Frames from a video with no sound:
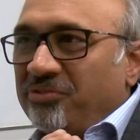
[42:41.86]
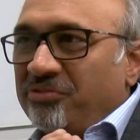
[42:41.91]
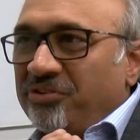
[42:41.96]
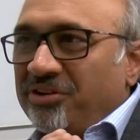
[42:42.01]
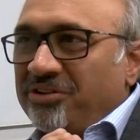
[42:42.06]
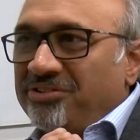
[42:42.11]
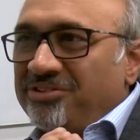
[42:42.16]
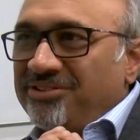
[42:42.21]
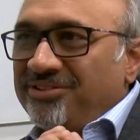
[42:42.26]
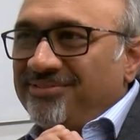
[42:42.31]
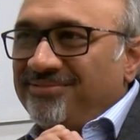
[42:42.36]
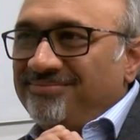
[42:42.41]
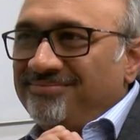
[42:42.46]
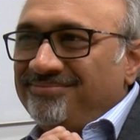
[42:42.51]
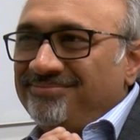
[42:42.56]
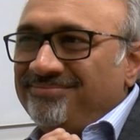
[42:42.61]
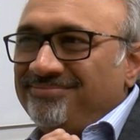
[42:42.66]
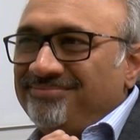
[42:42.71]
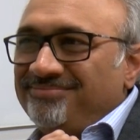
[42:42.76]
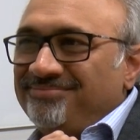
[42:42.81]
friend.
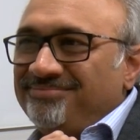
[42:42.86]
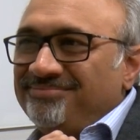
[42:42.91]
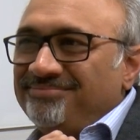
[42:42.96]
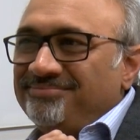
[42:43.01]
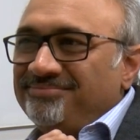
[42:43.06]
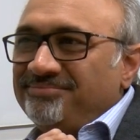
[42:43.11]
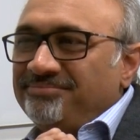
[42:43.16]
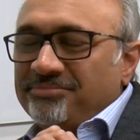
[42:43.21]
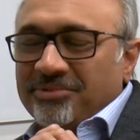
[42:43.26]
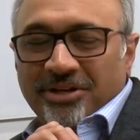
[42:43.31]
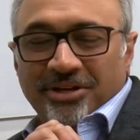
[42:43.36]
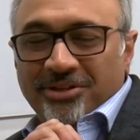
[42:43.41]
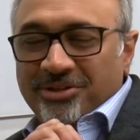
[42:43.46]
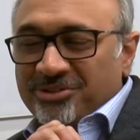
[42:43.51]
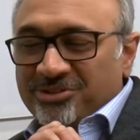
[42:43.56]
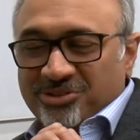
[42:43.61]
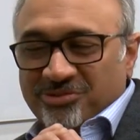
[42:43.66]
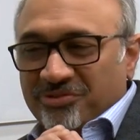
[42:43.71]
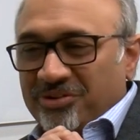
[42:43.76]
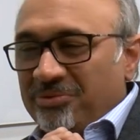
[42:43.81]
Yeah. I think
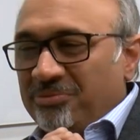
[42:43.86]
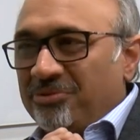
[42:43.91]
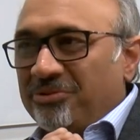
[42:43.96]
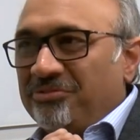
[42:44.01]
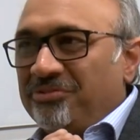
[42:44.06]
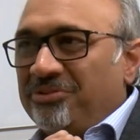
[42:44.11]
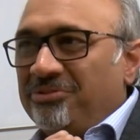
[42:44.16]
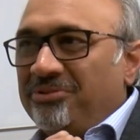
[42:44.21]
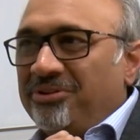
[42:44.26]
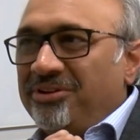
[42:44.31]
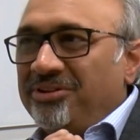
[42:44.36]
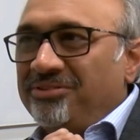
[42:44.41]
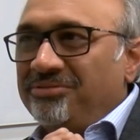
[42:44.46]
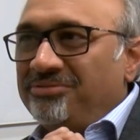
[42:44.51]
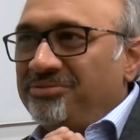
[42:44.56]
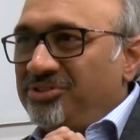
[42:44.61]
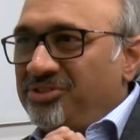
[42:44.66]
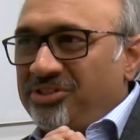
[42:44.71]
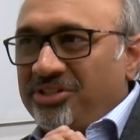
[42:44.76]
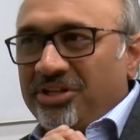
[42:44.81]
that's a very profound line.
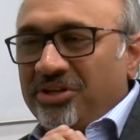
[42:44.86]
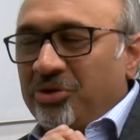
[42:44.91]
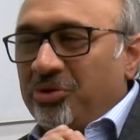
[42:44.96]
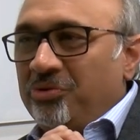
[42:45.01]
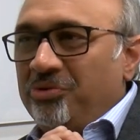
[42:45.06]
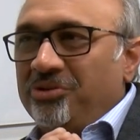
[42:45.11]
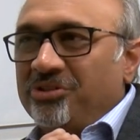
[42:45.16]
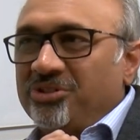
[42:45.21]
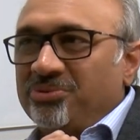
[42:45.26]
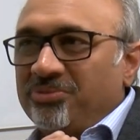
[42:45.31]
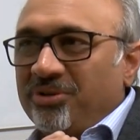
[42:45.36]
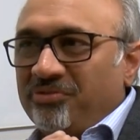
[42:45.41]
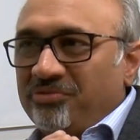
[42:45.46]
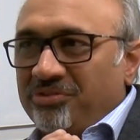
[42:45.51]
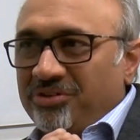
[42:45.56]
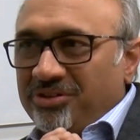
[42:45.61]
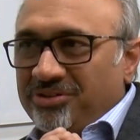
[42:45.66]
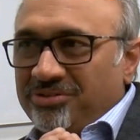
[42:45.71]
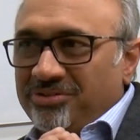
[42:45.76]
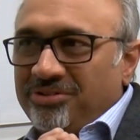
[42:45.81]
Stay curious, my
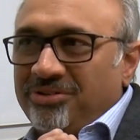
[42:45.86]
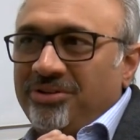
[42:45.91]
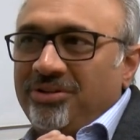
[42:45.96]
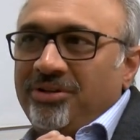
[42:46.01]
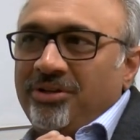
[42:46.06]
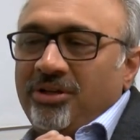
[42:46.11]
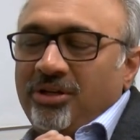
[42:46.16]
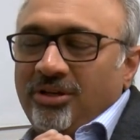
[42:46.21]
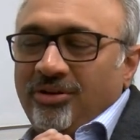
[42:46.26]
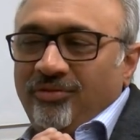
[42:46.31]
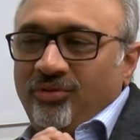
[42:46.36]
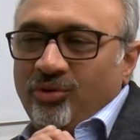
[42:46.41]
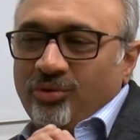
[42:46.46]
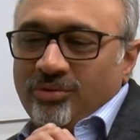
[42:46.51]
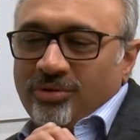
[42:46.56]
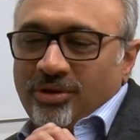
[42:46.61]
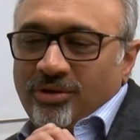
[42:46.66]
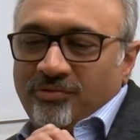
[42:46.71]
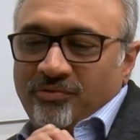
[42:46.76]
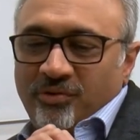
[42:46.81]
friend. If
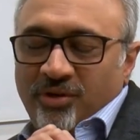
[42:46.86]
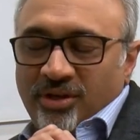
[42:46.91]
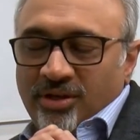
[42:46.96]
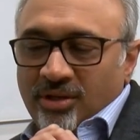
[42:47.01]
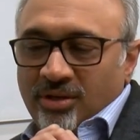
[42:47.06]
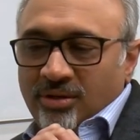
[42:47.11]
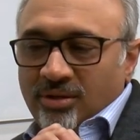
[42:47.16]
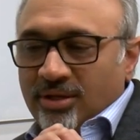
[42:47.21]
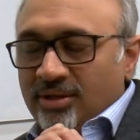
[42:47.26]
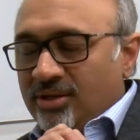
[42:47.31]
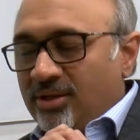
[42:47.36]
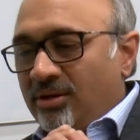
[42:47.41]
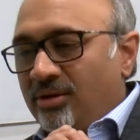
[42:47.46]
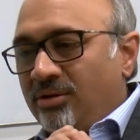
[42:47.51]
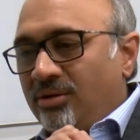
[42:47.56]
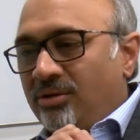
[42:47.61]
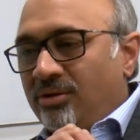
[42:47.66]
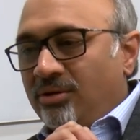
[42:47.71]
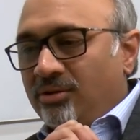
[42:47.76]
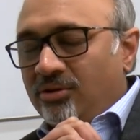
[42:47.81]
we can
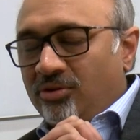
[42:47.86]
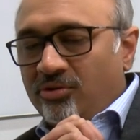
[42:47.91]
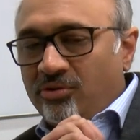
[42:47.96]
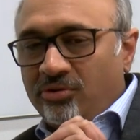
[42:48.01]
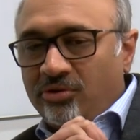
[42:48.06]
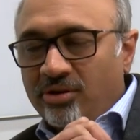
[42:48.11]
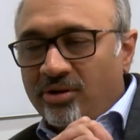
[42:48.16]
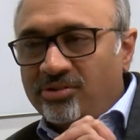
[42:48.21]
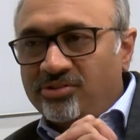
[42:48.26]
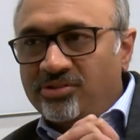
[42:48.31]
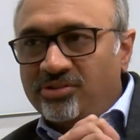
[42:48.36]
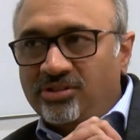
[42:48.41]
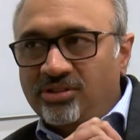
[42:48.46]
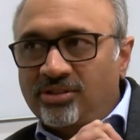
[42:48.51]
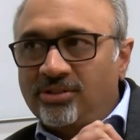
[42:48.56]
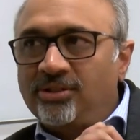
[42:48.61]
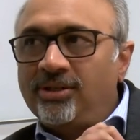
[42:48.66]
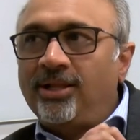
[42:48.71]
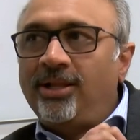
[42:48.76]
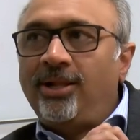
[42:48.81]
kindle curiosity,
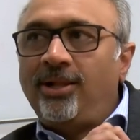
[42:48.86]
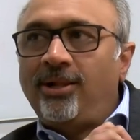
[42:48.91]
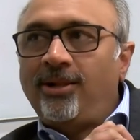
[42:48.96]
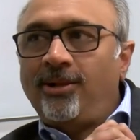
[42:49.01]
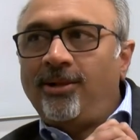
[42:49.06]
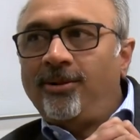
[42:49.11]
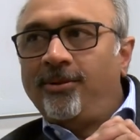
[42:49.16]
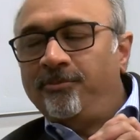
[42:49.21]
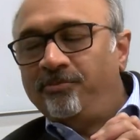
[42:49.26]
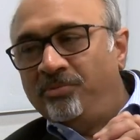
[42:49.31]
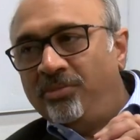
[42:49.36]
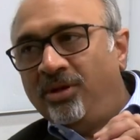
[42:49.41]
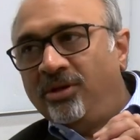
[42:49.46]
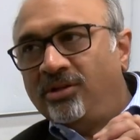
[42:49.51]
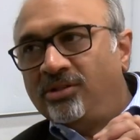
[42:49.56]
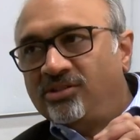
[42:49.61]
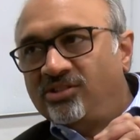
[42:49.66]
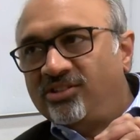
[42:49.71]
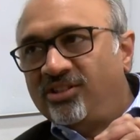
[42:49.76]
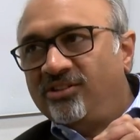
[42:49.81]
make it
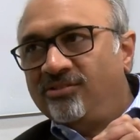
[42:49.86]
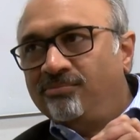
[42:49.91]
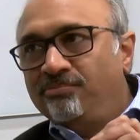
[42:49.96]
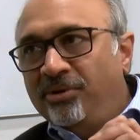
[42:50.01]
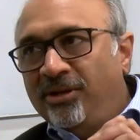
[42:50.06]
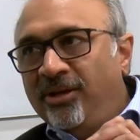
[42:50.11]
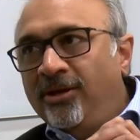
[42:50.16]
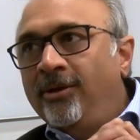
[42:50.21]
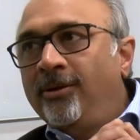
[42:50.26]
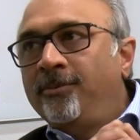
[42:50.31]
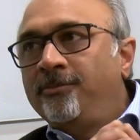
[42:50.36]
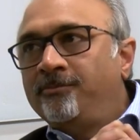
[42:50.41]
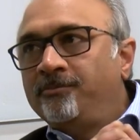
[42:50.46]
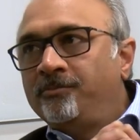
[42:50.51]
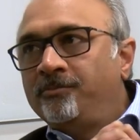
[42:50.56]
a state of being,